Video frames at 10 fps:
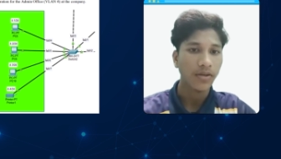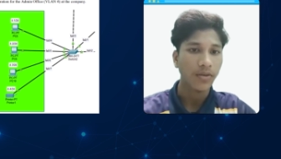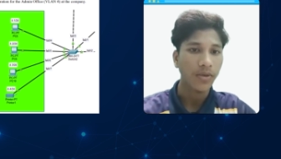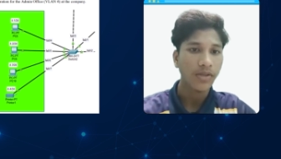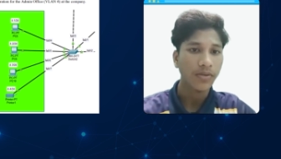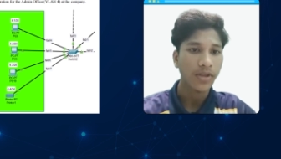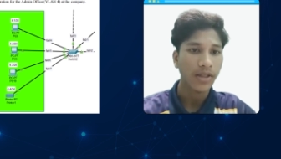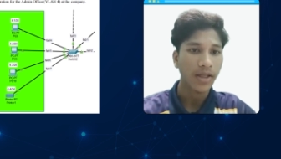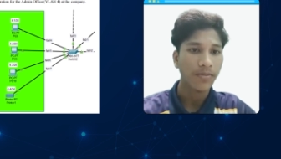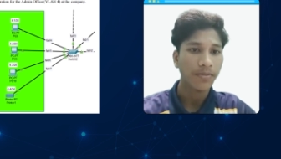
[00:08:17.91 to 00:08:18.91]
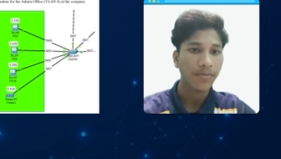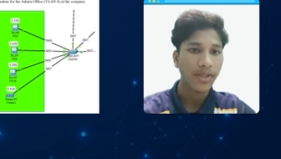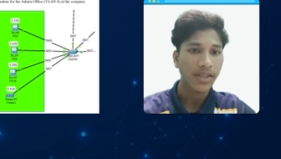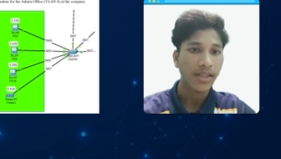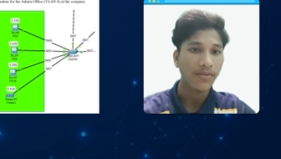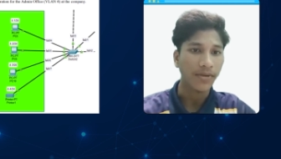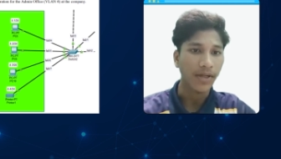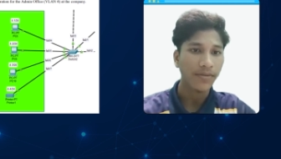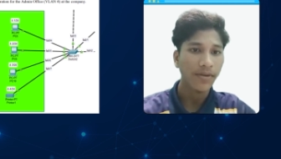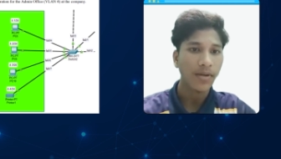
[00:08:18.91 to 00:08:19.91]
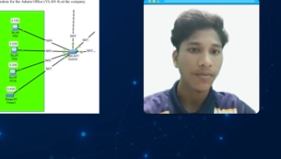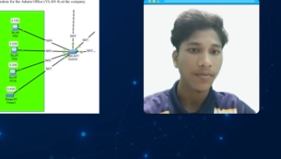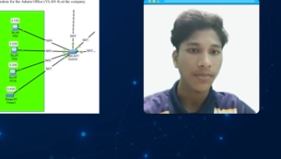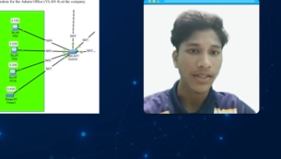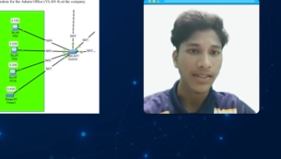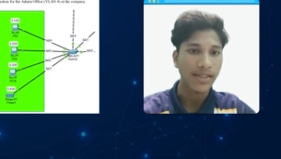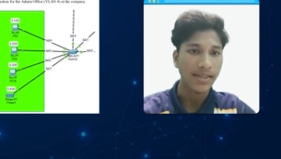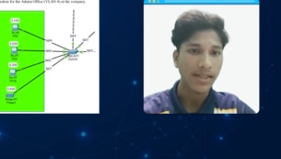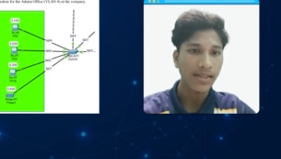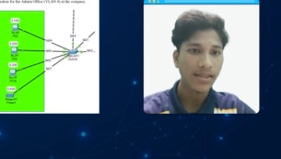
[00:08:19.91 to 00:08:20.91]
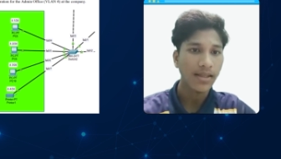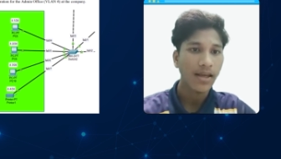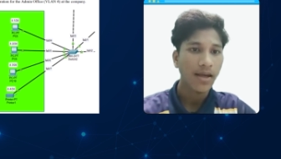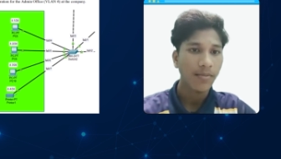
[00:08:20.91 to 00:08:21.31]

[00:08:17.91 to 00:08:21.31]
which were named PC5, PC6,